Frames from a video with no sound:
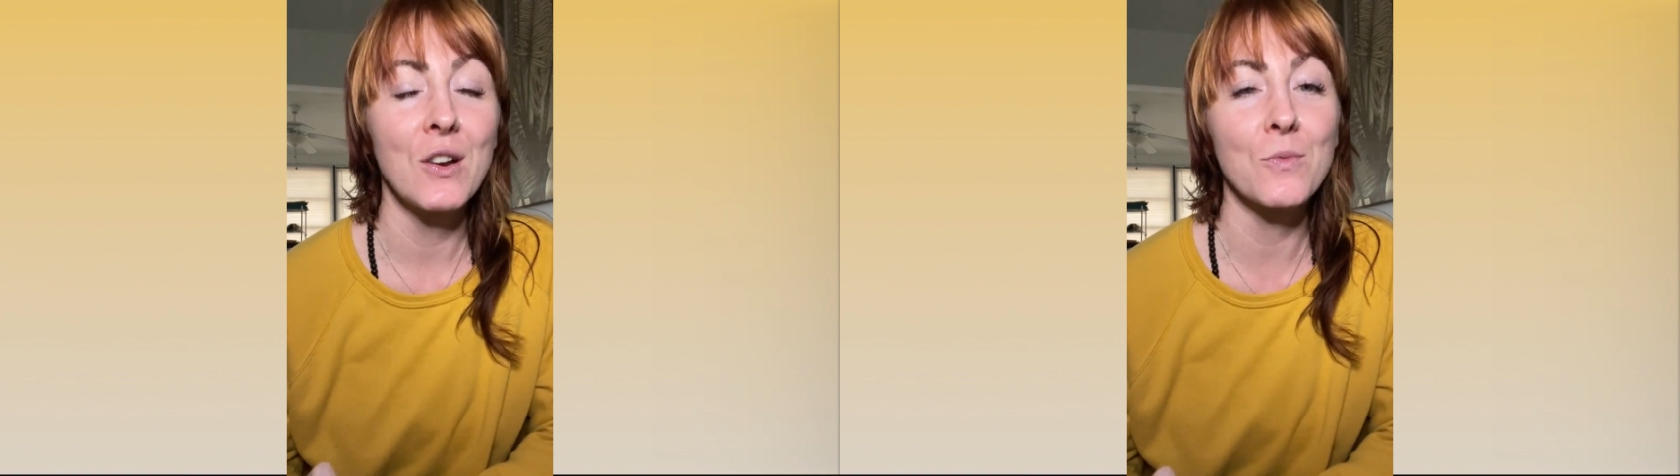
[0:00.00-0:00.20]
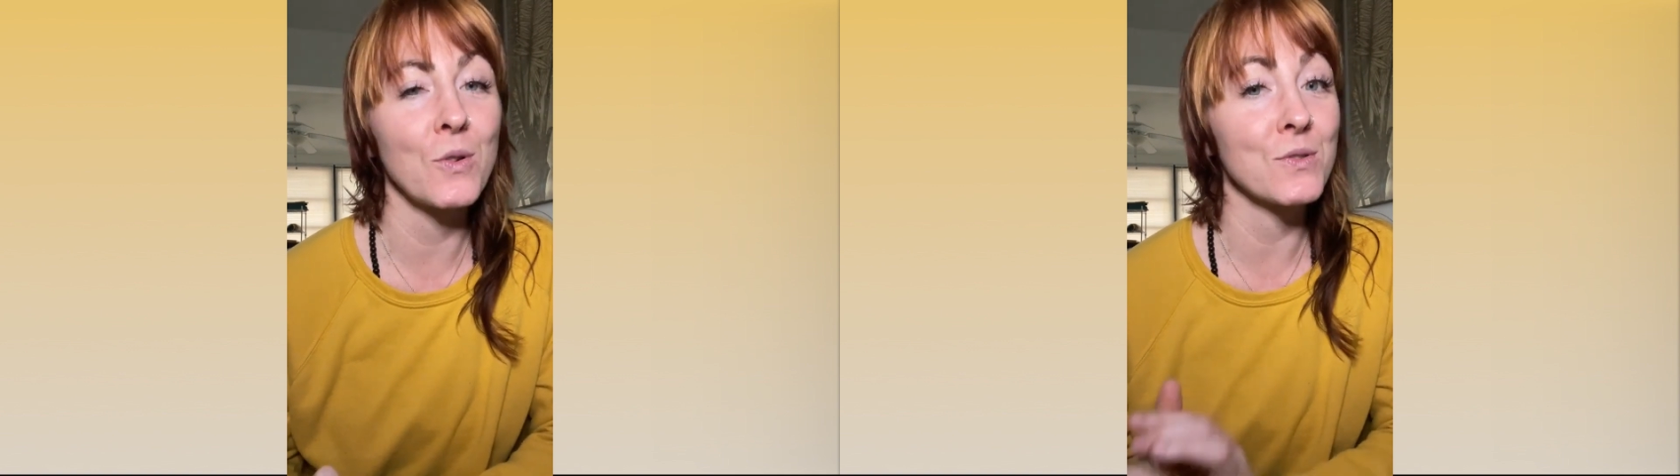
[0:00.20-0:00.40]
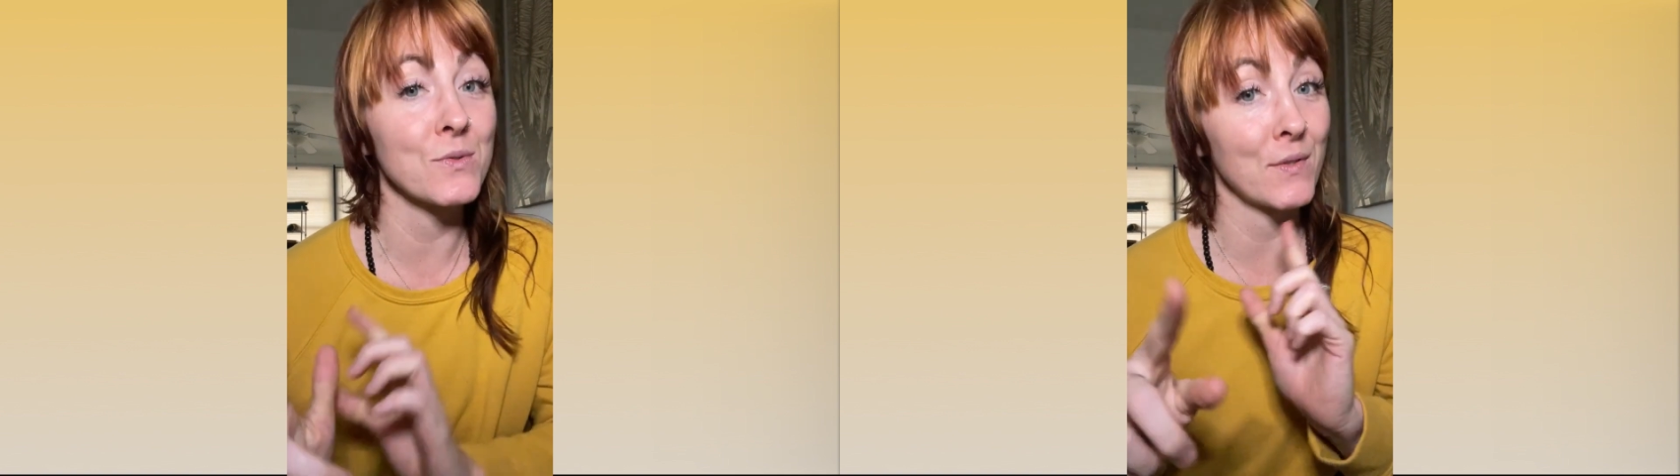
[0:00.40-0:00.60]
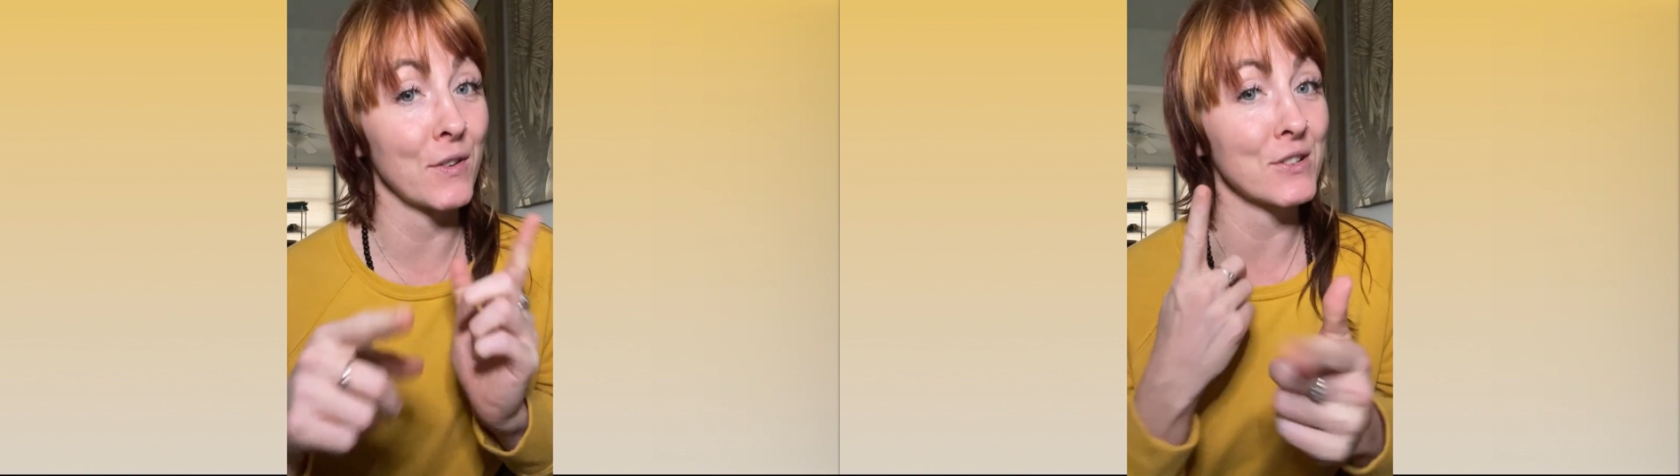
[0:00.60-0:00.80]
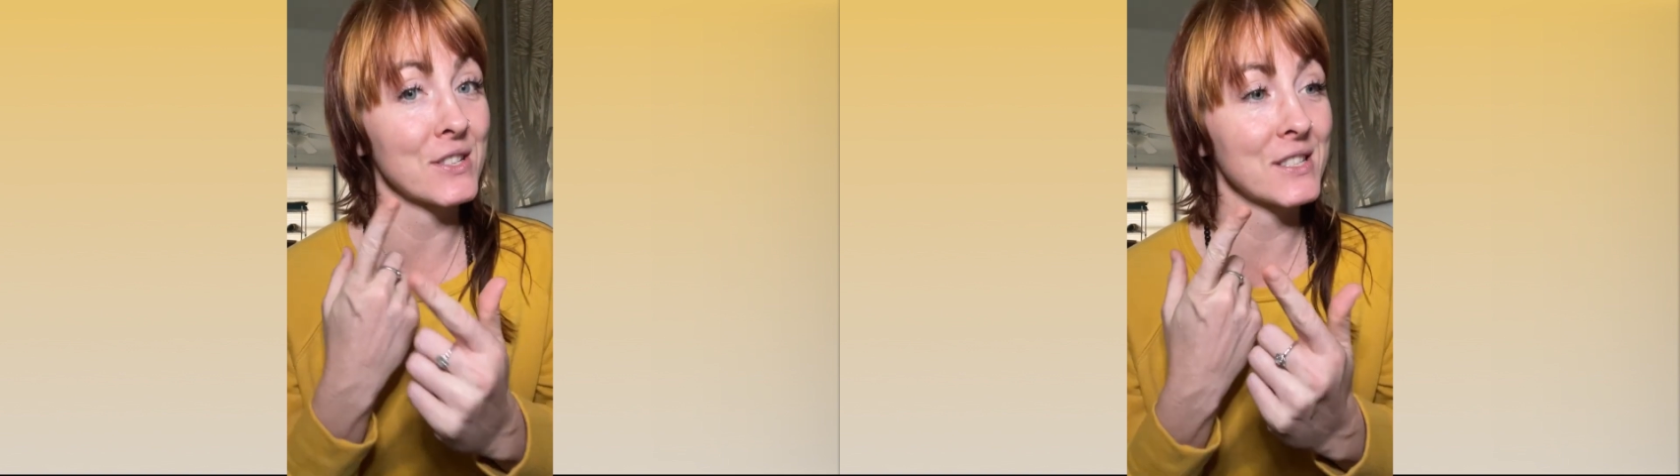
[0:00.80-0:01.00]
Roles
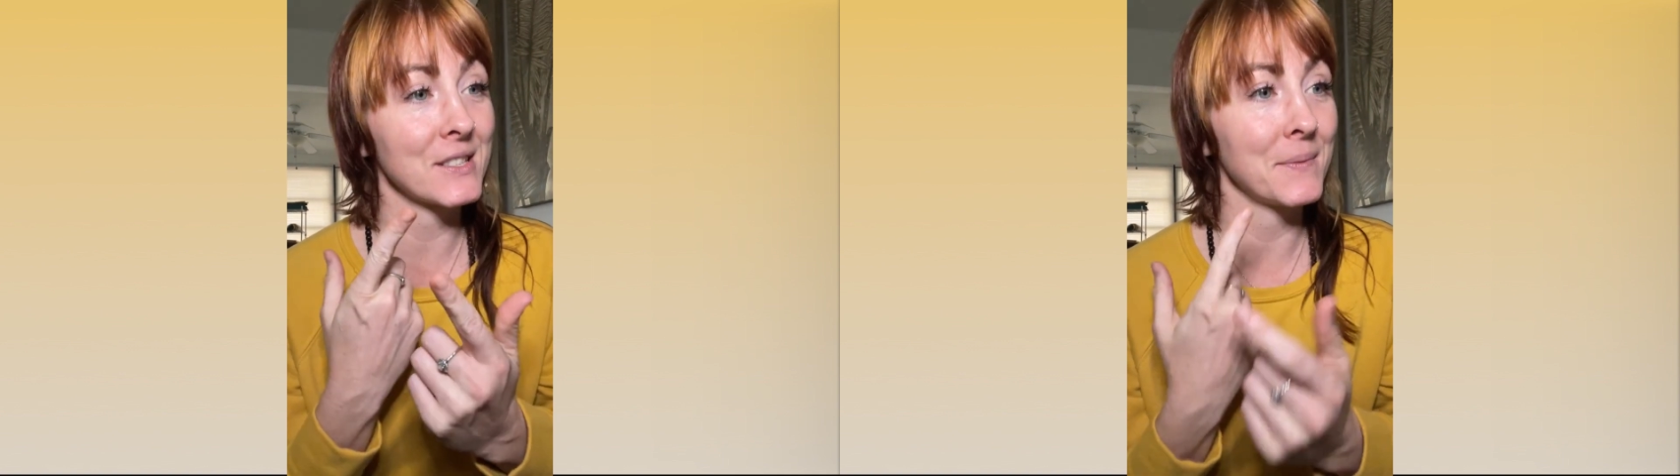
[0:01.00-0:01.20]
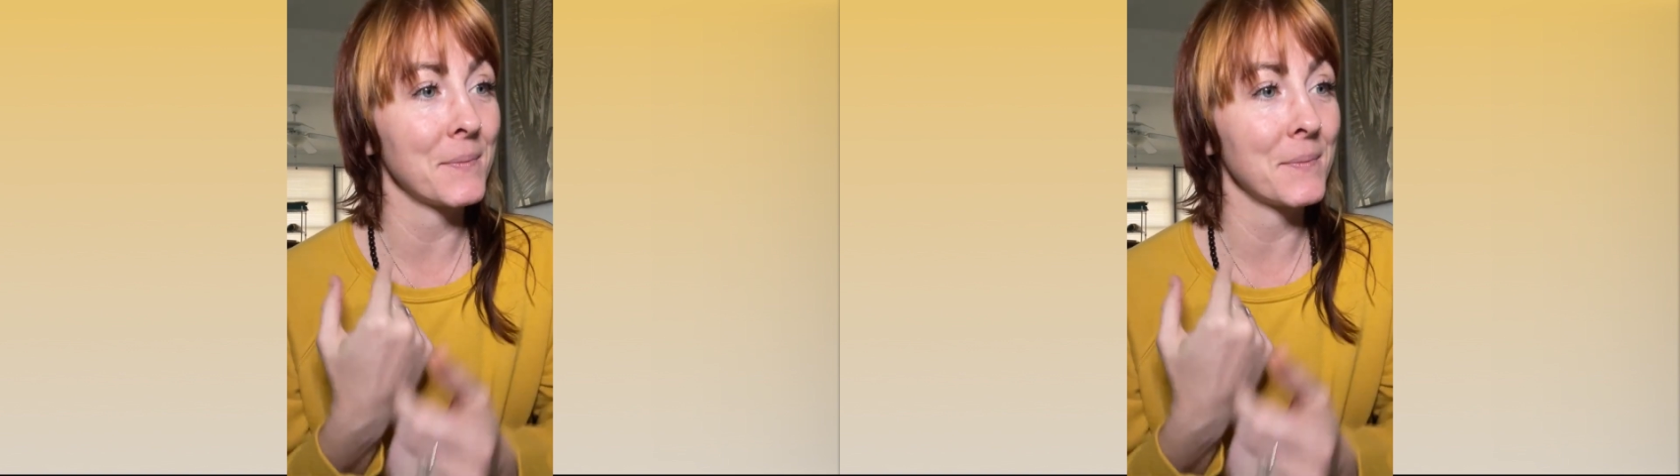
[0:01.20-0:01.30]
Reversed.